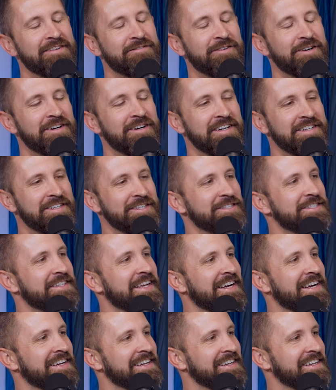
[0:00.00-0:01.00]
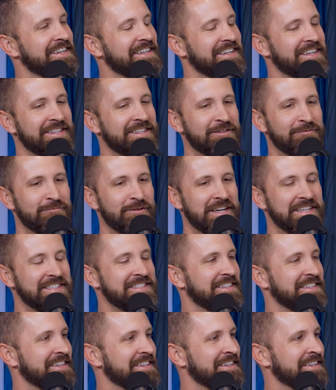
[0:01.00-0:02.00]
of our understanding in the
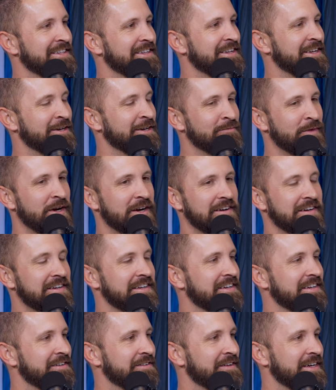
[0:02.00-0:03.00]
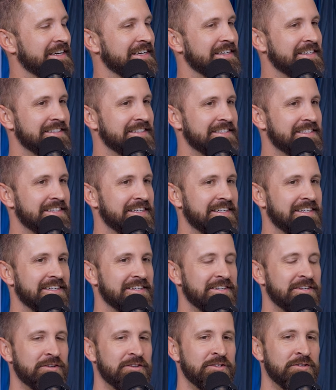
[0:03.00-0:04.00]
West and in America, right, is
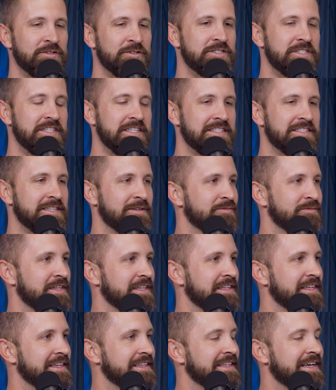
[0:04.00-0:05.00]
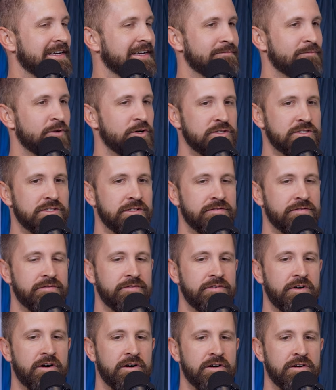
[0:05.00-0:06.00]
you see something like that. And most of
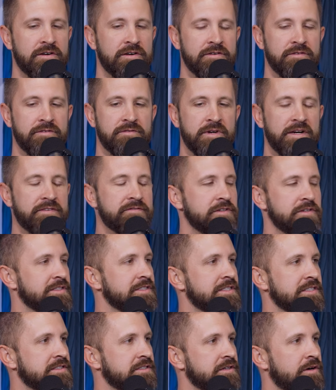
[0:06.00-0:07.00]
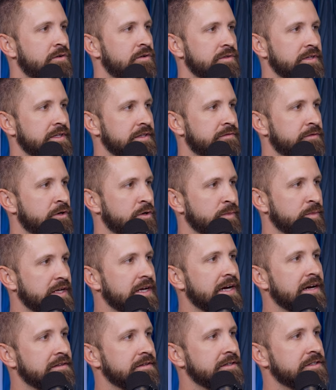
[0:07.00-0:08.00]
our reference is only the Roman
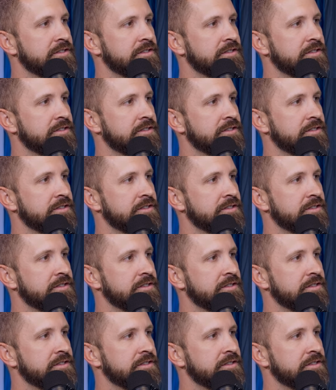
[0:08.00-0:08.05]
Catholic